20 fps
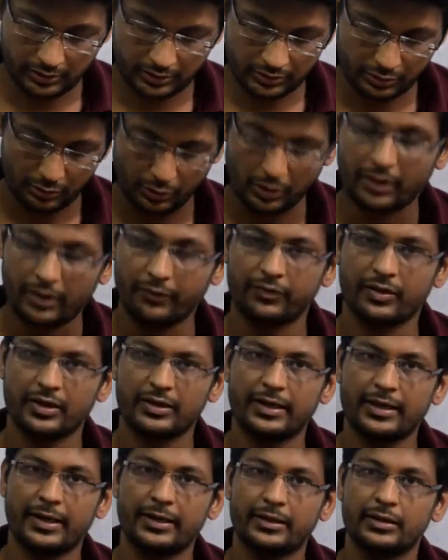so after
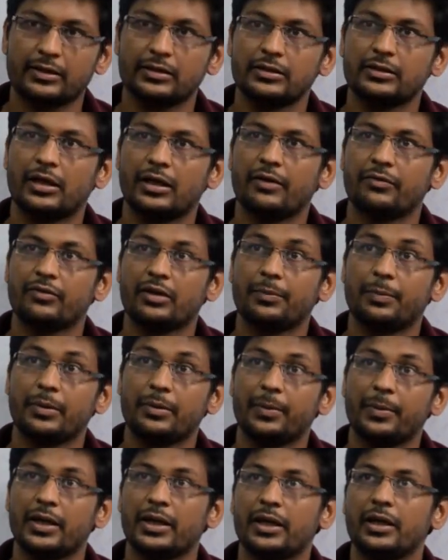that, after
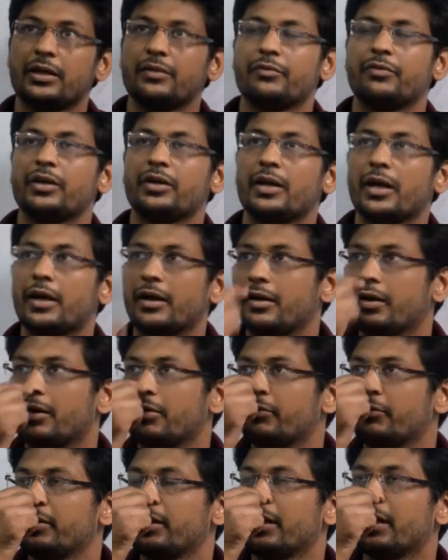PPT,
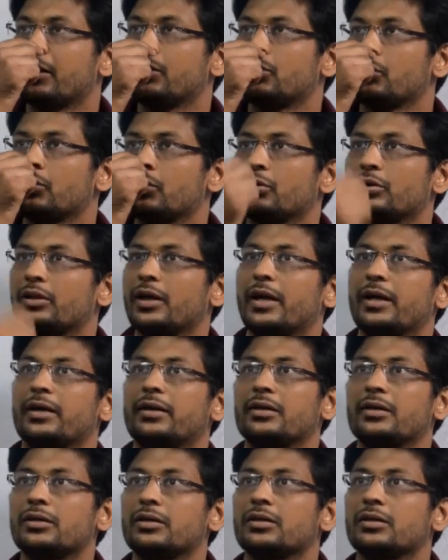we get to know that